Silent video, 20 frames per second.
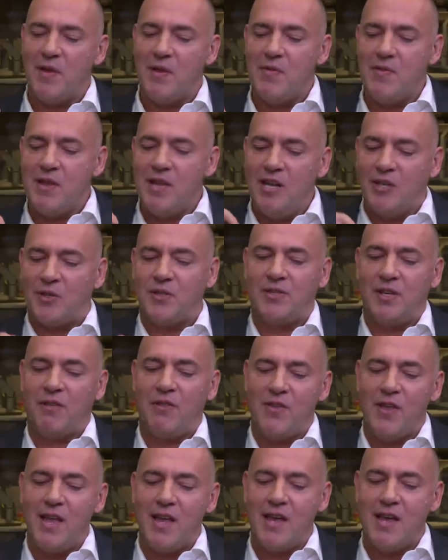the, the interesting
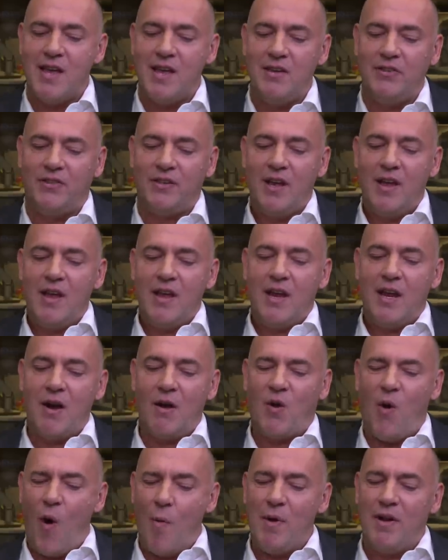thing is, you
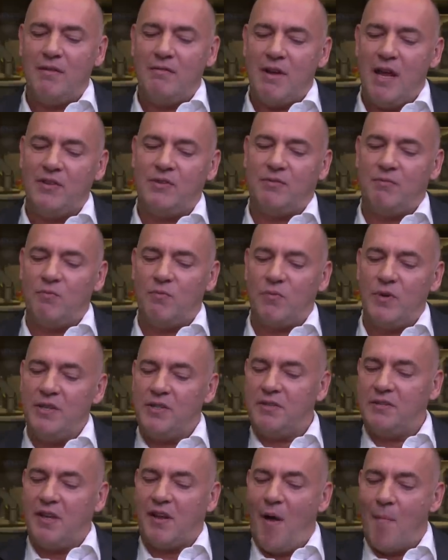know, Goldman has
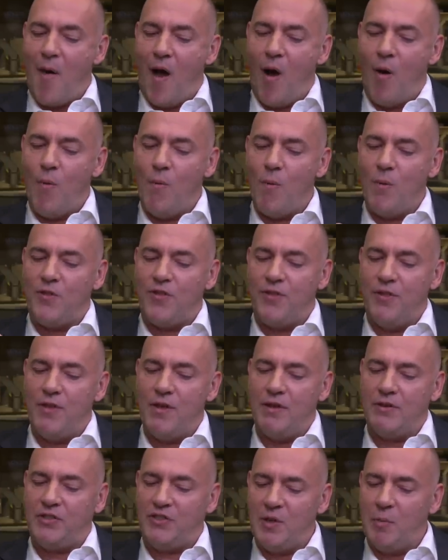recently come out with
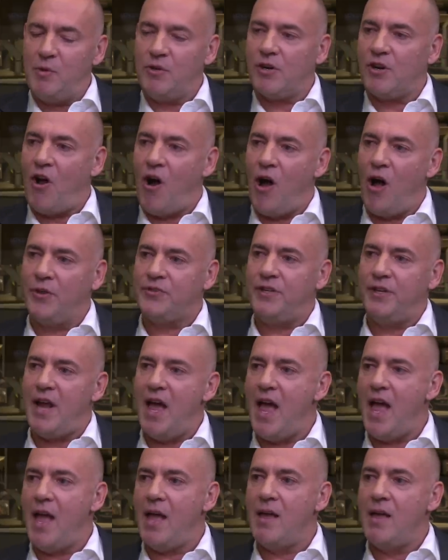the similar call
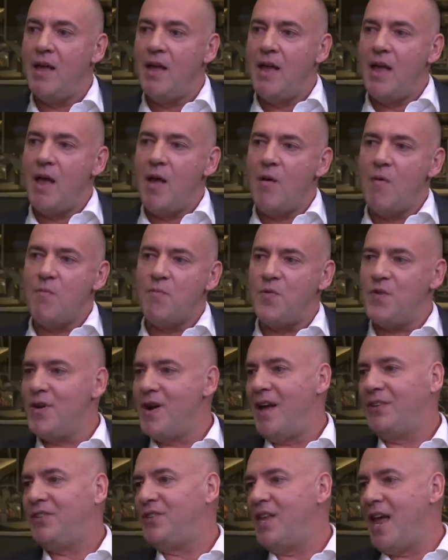today, but they're
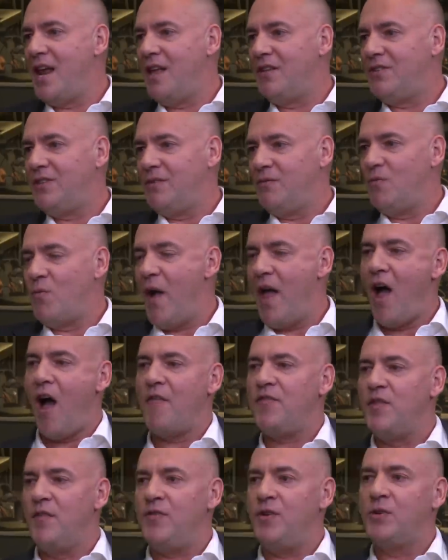not saying it's way
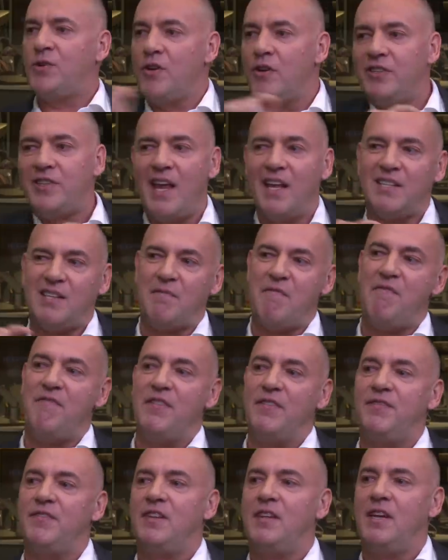off in the future, they're saying it's in
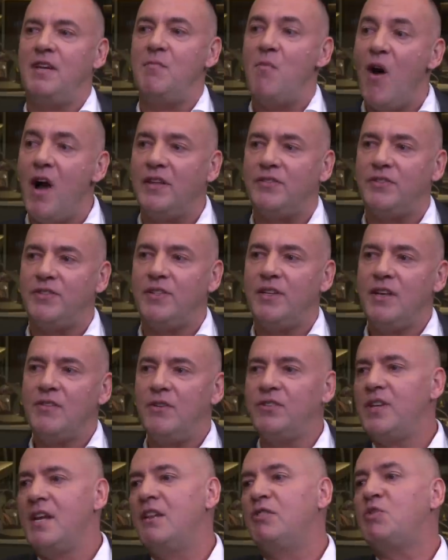fifteen months.
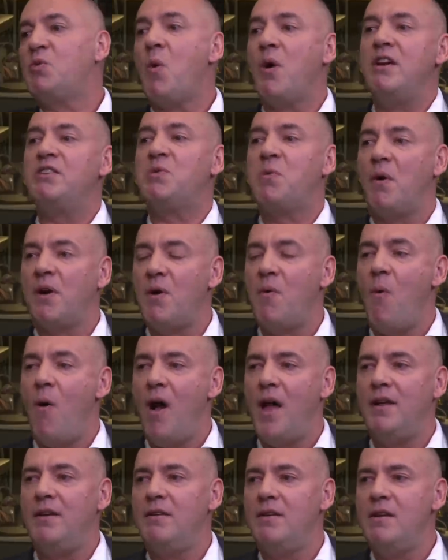They're saying twenty
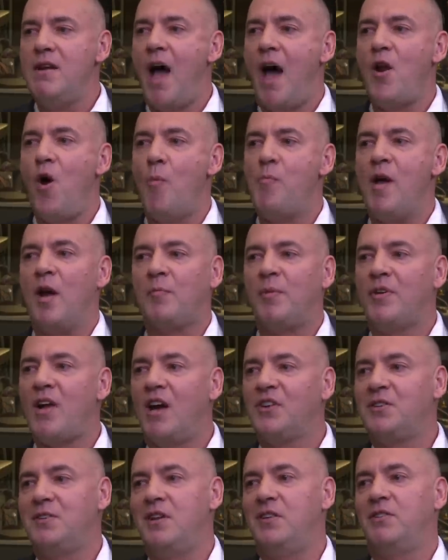twenty-one non-OPEC
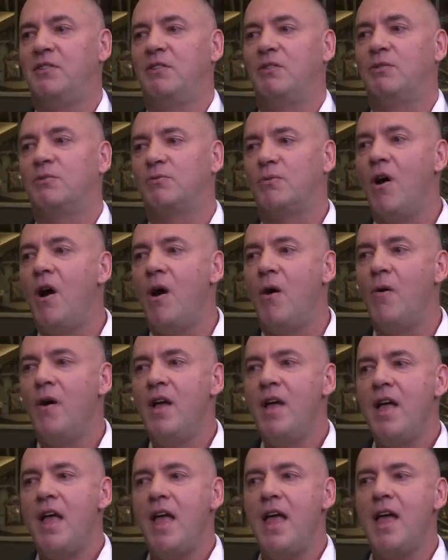production doesn't grow,
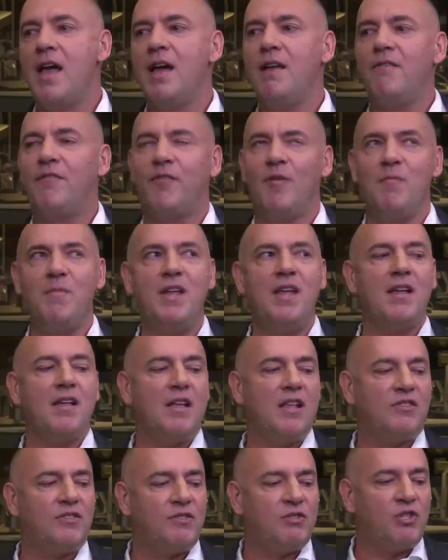and for me,
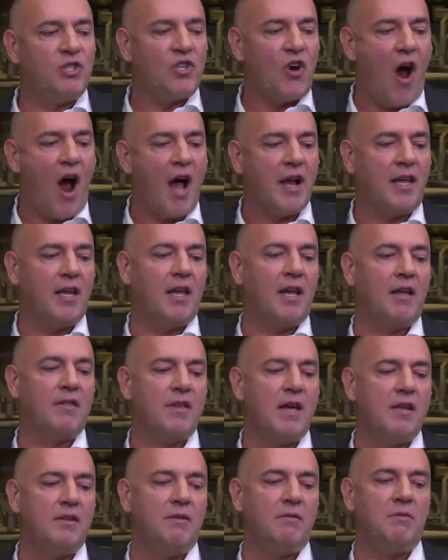it's shocking
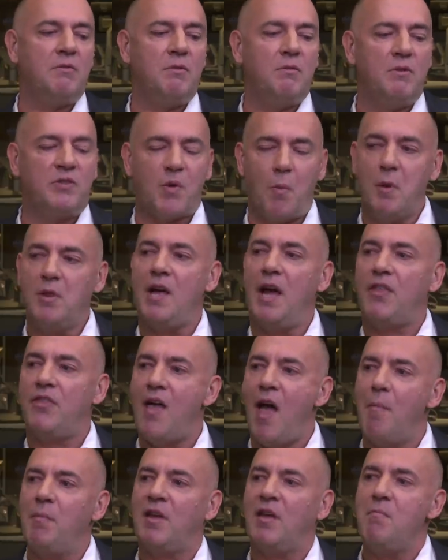that someone like
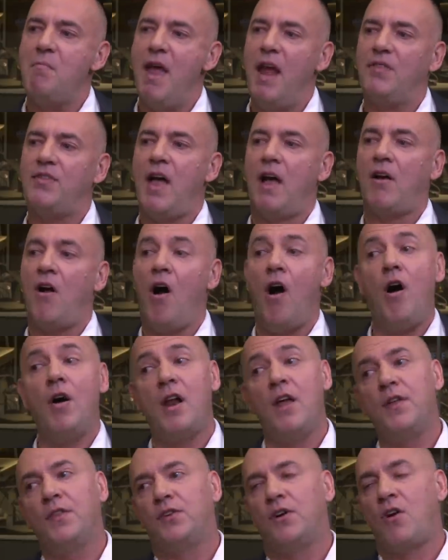them can make that call, and
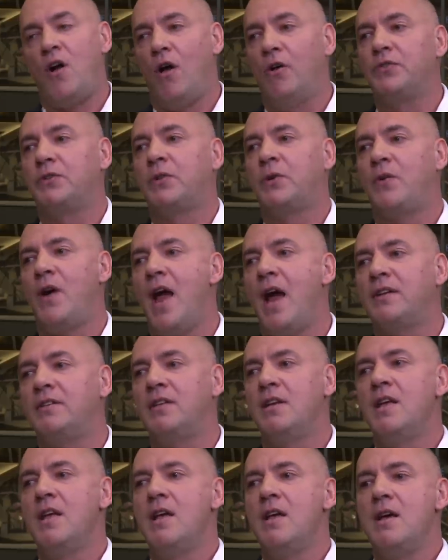I think their call is
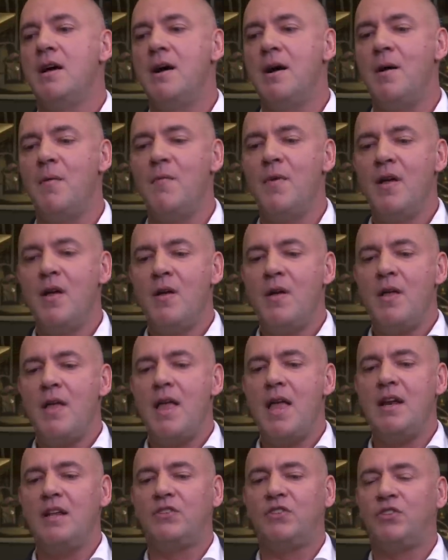correct. Um,
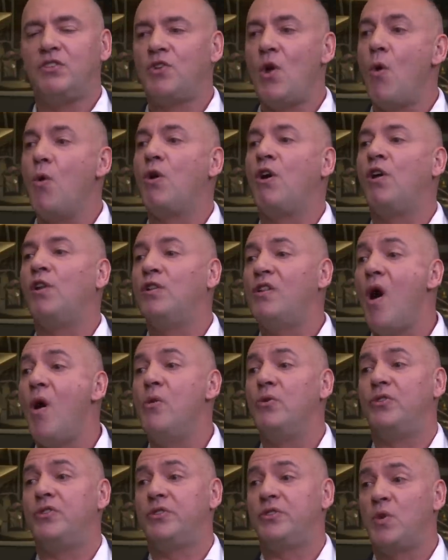And it's so
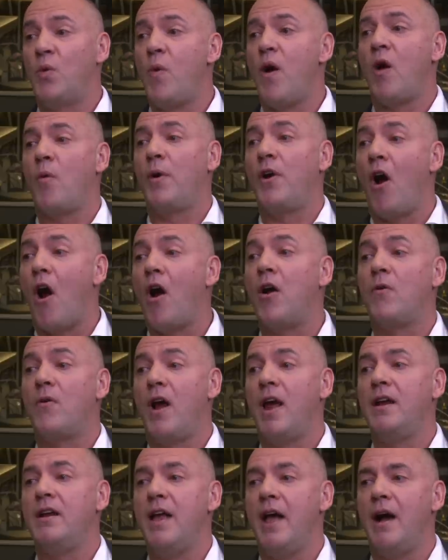close to where we are
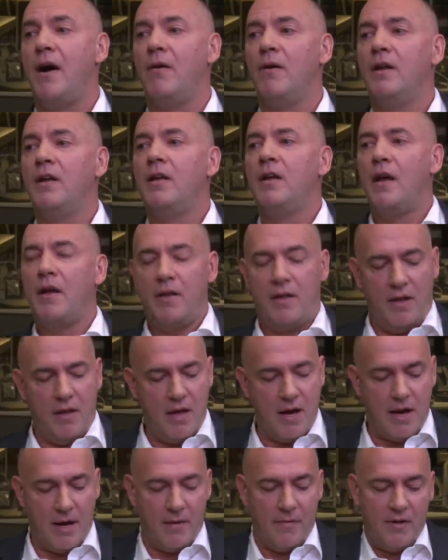right now. That's crazy.
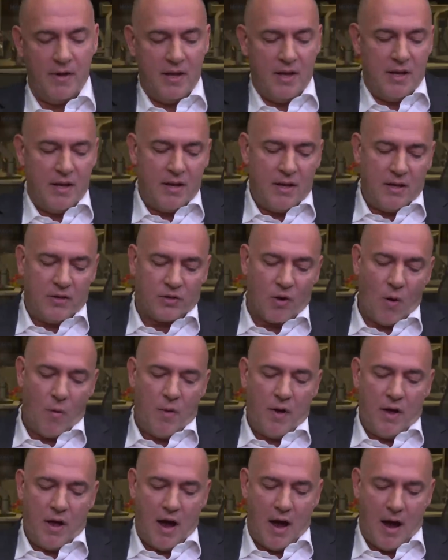Yeah. yeah.
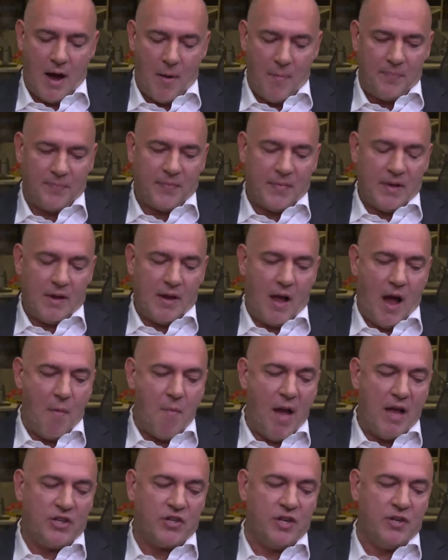So um, I
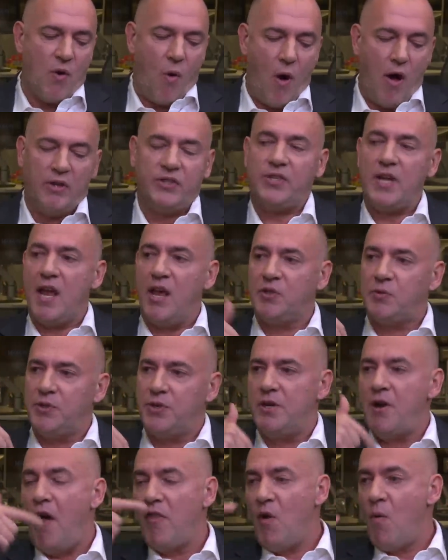mentioned oil sands was
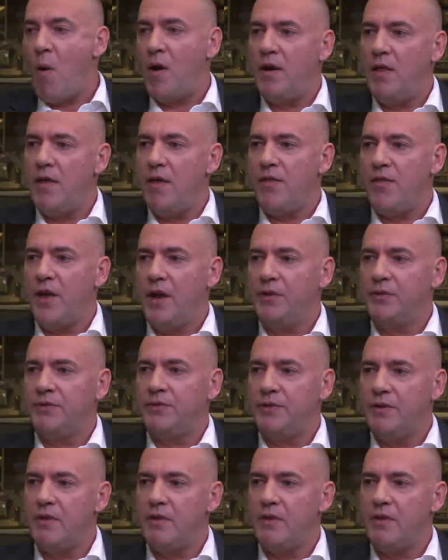another one of the things